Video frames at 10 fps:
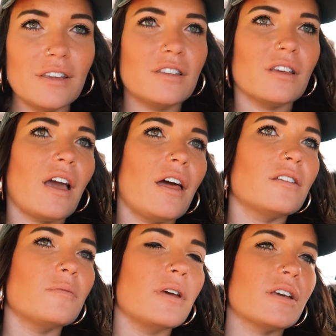is to, kind of
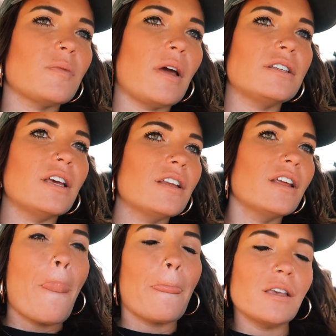to be expected
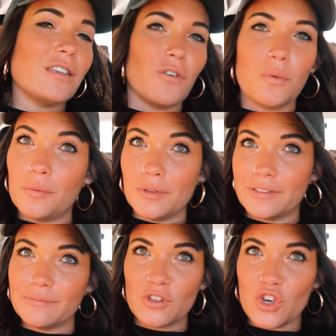because everyone
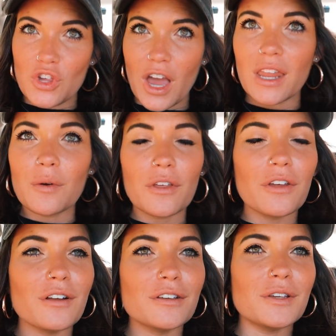was chit-chatting with
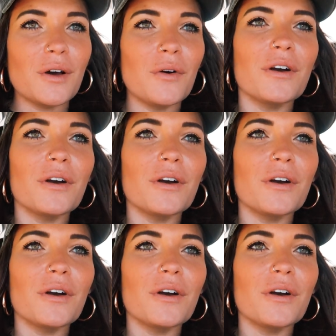her. So